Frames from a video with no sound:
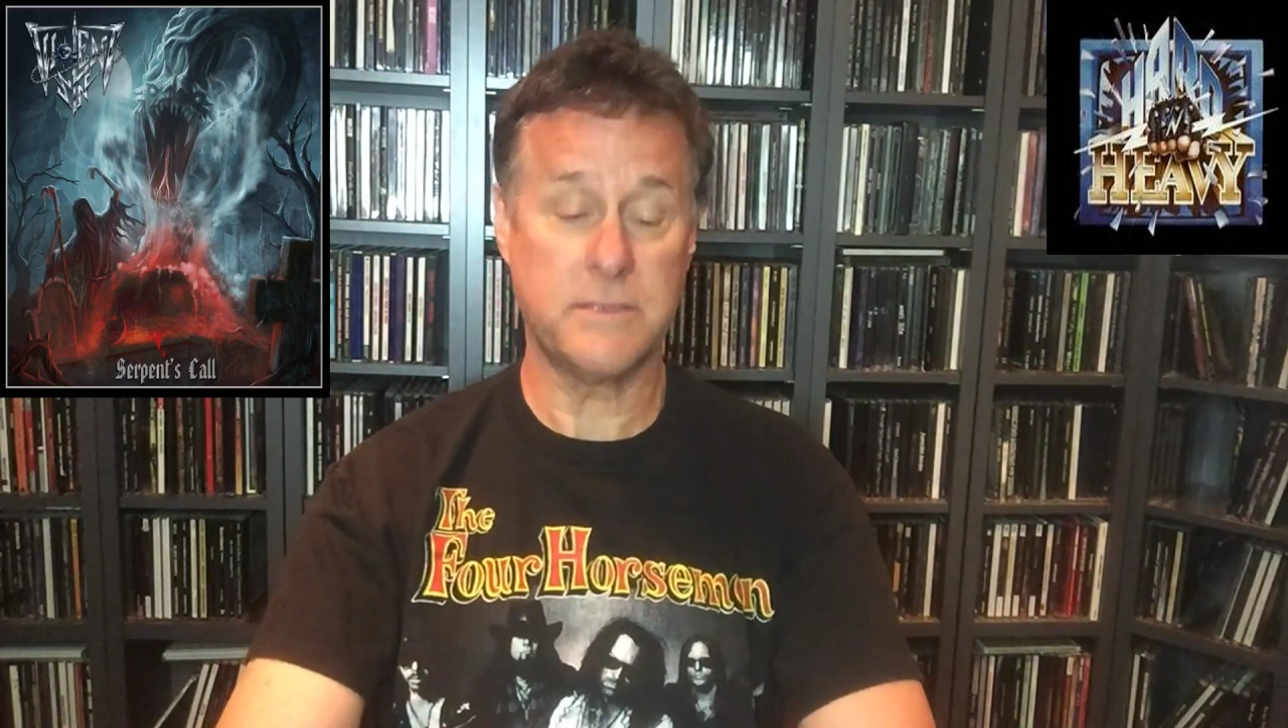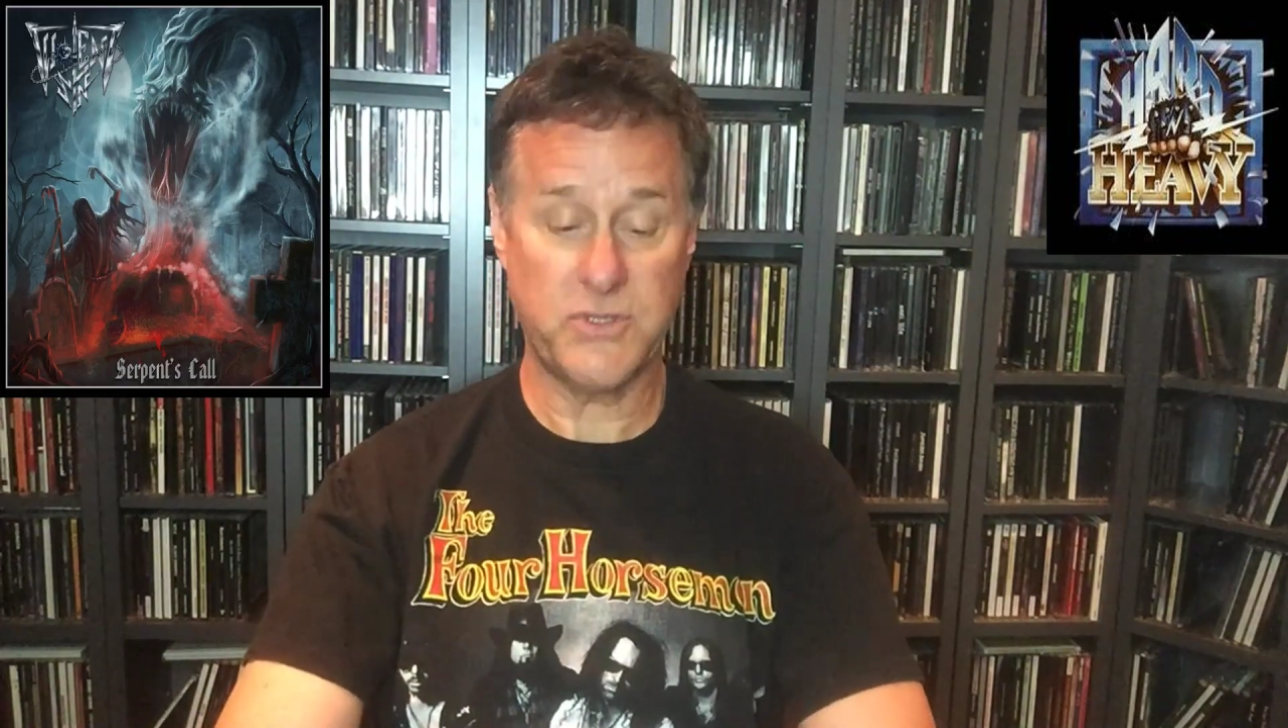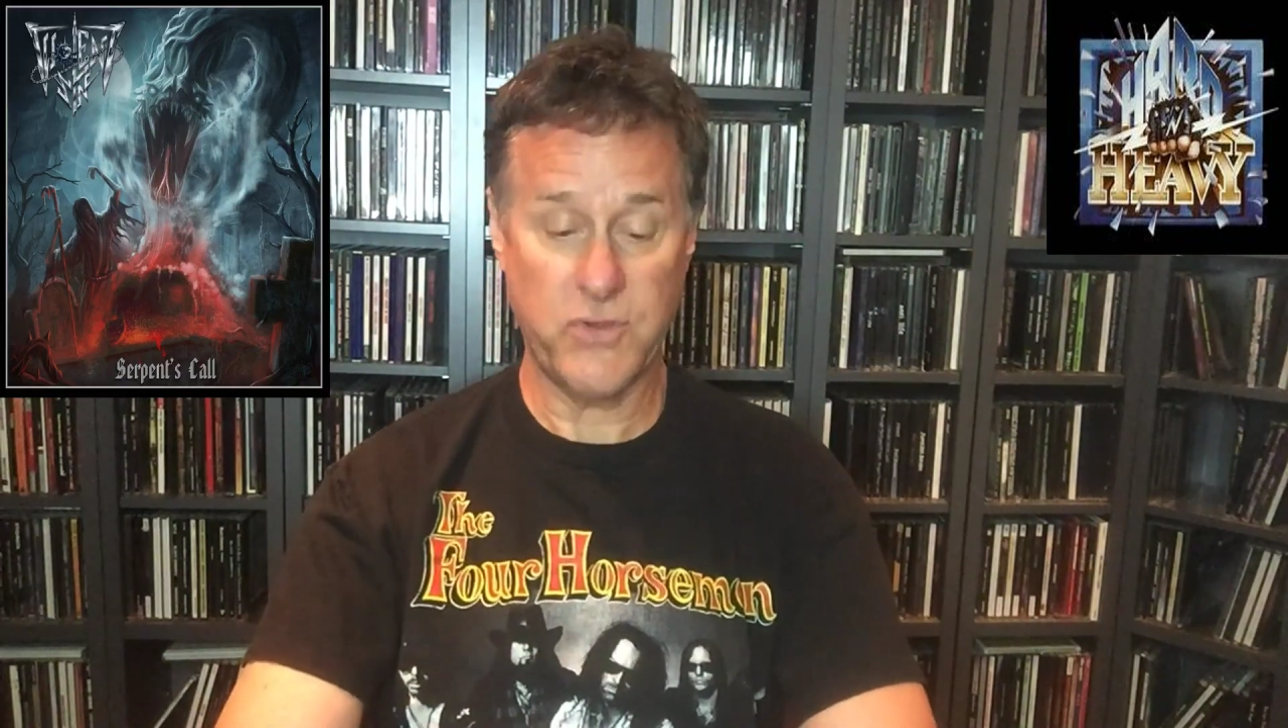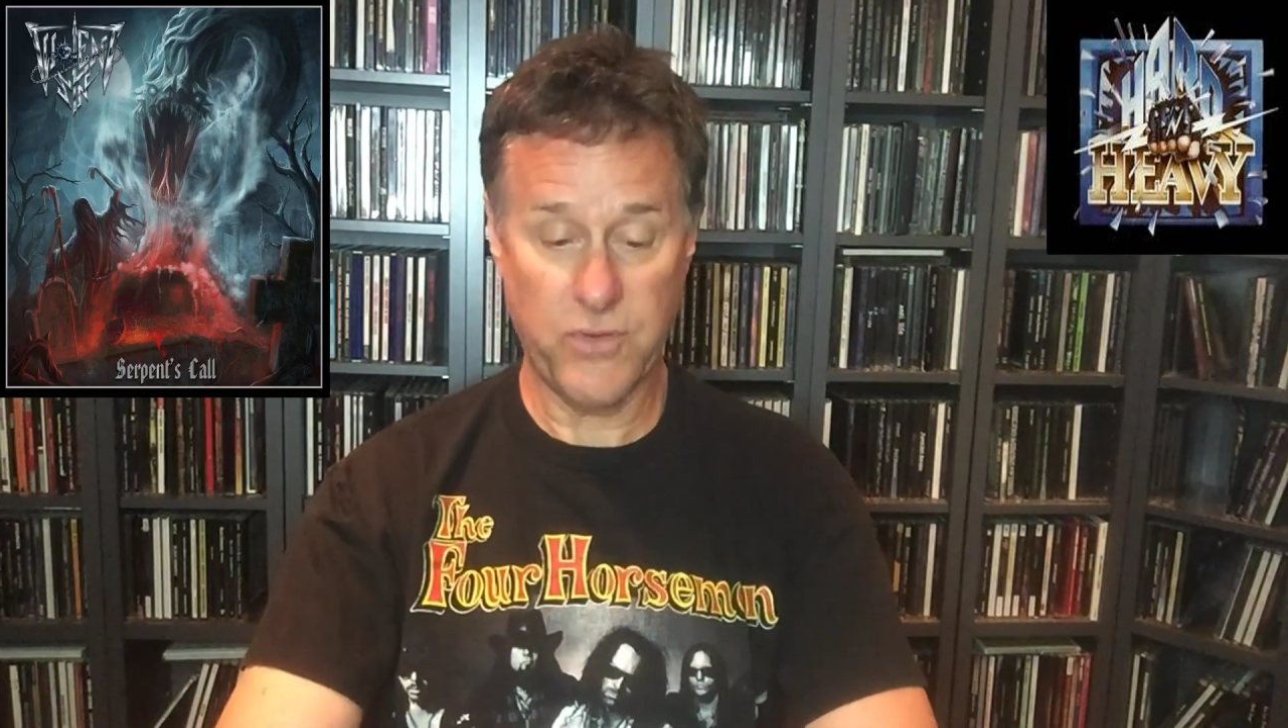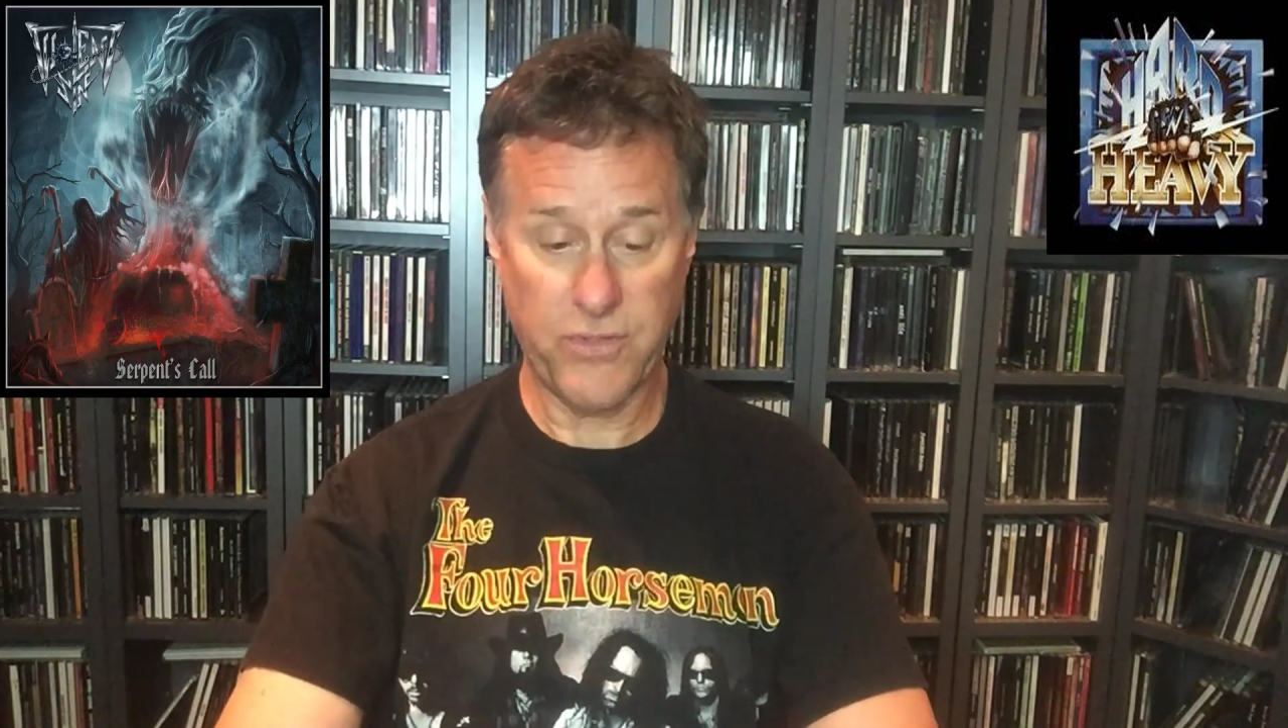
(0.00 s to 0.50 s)
is
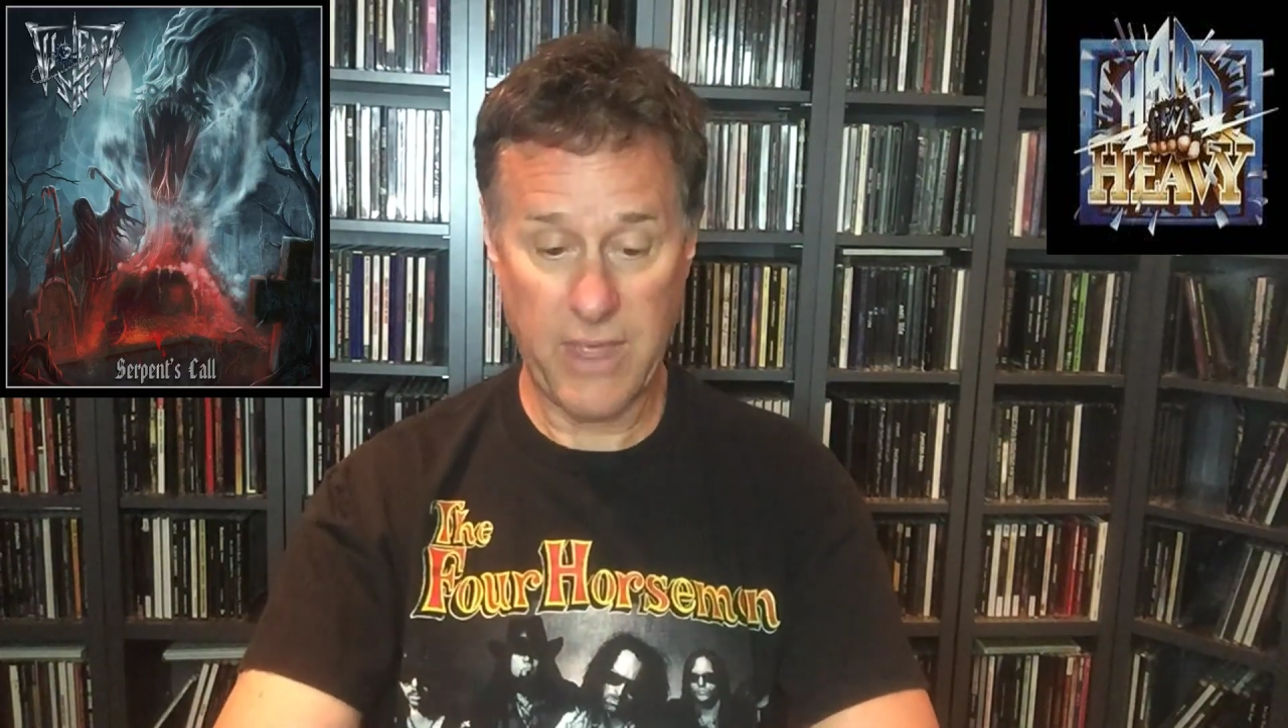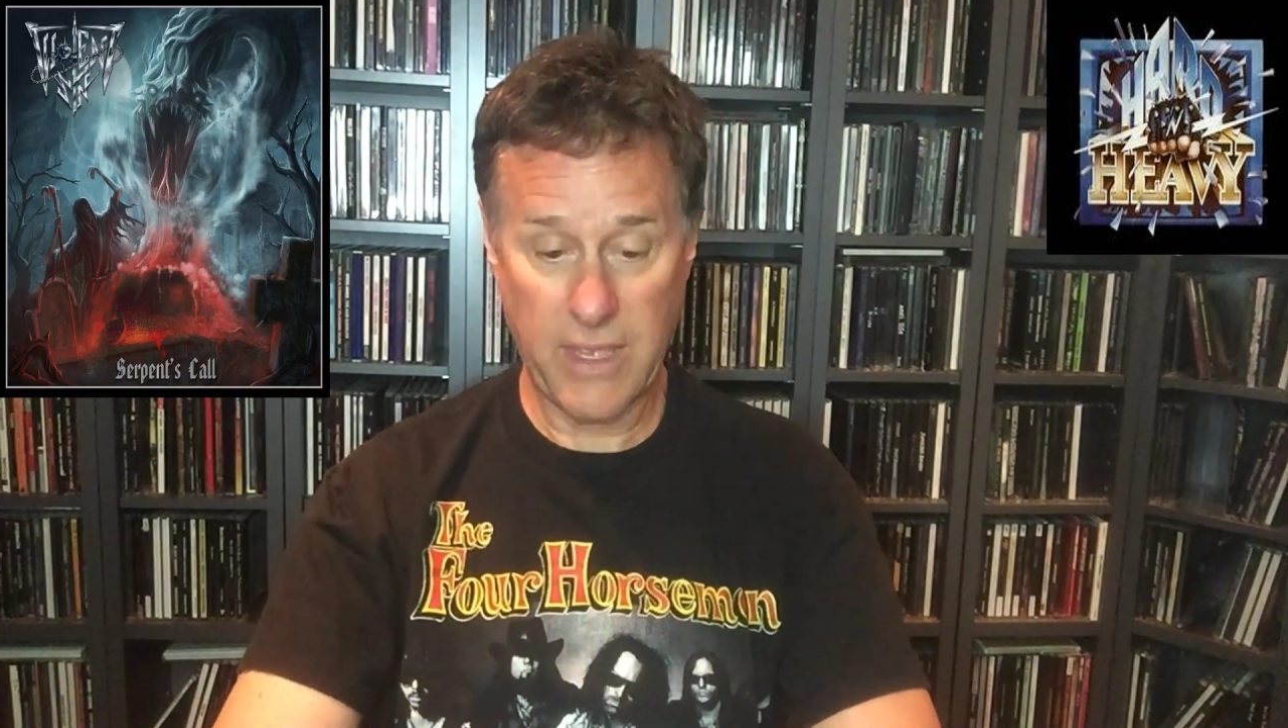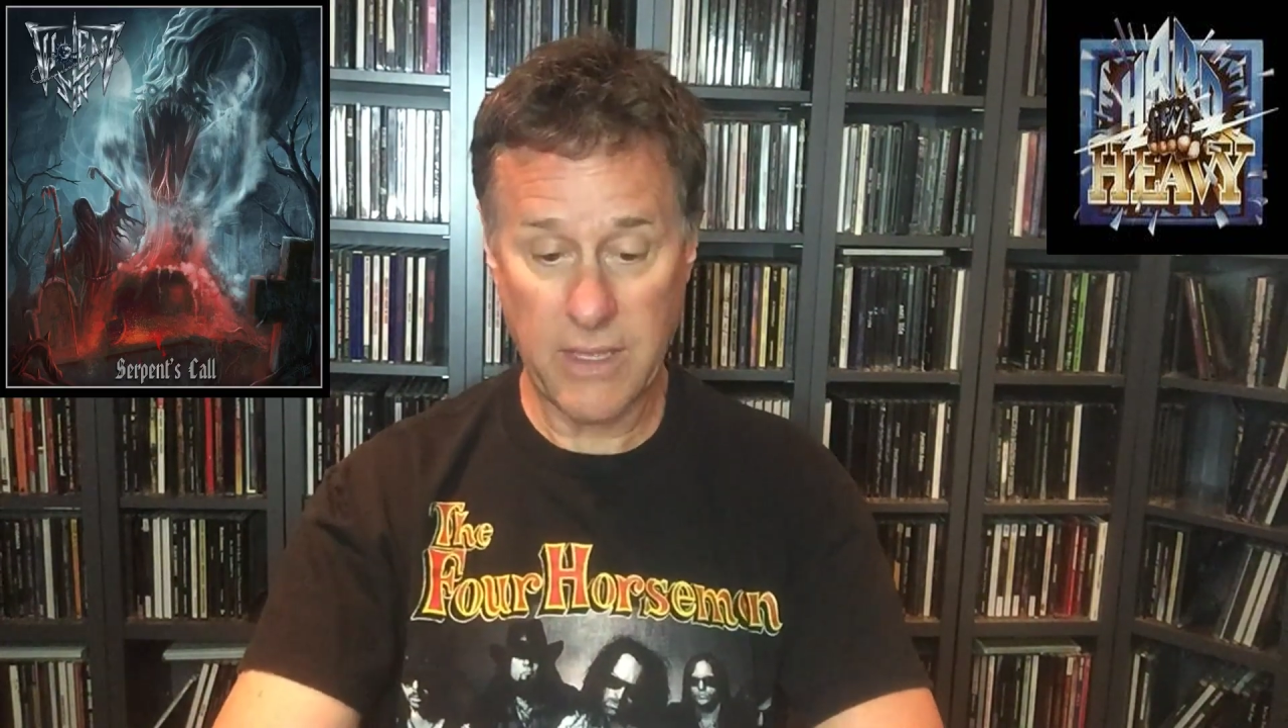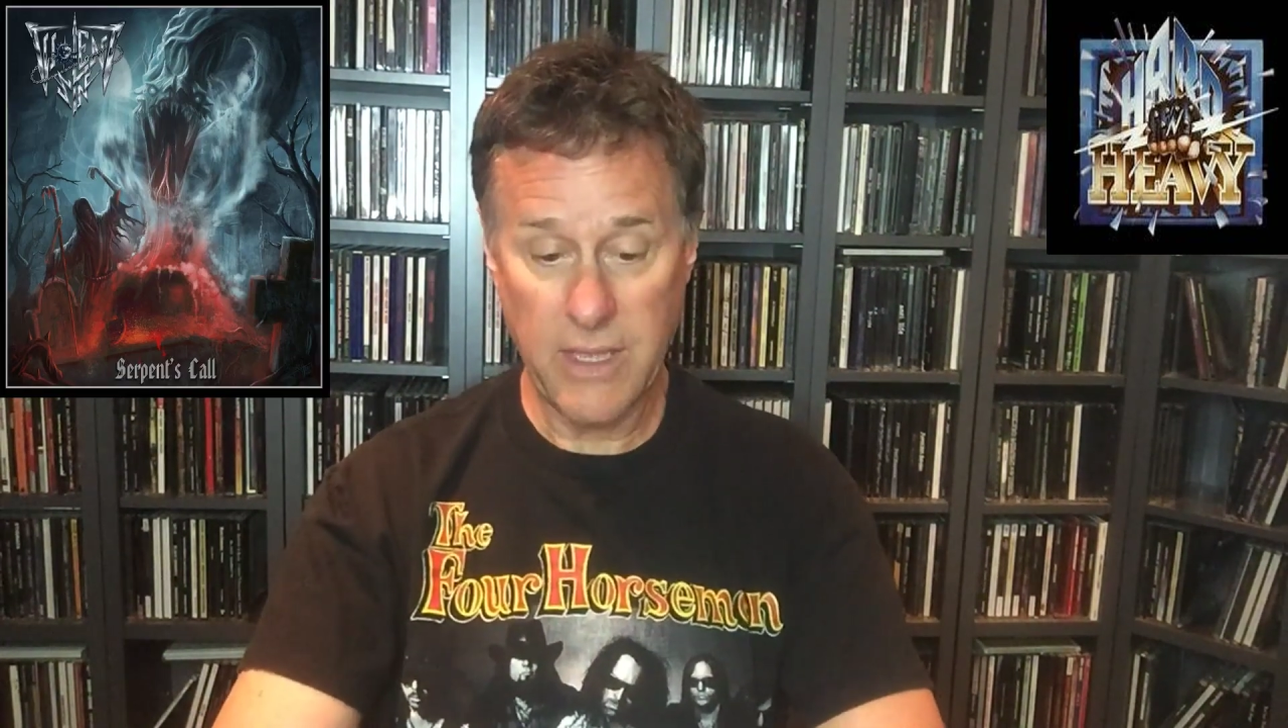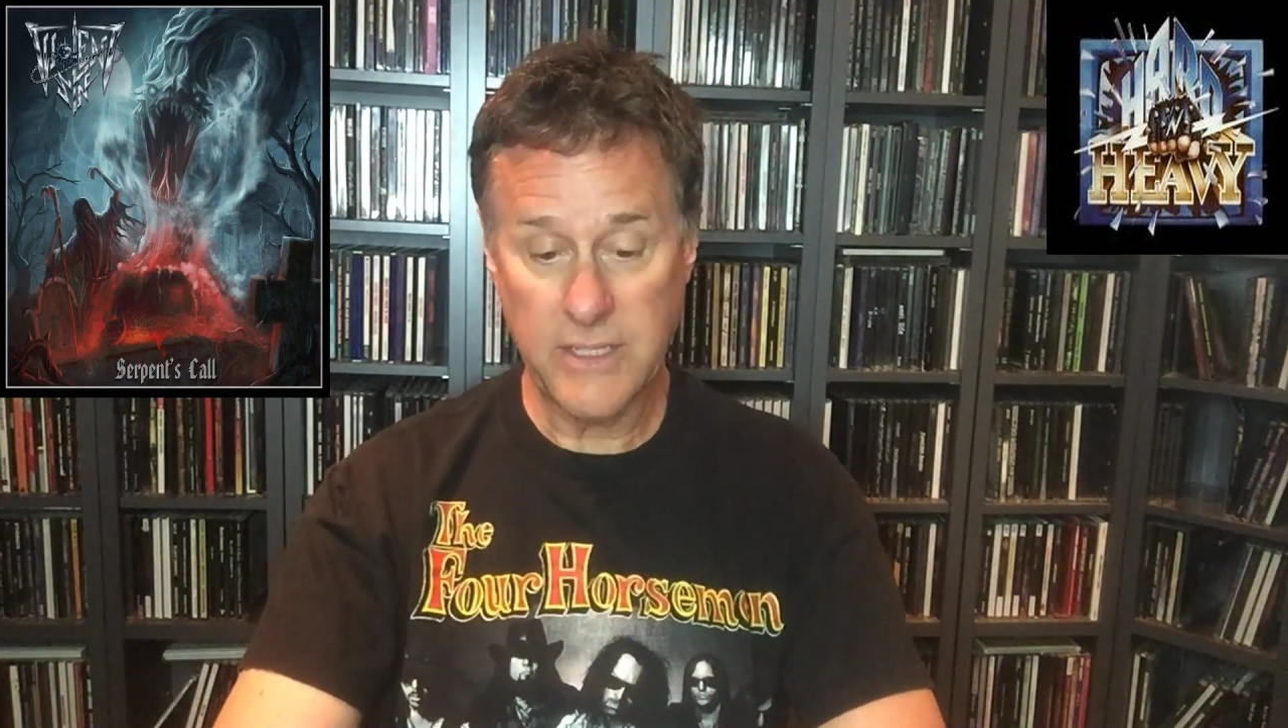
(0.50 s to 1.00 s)
your thing,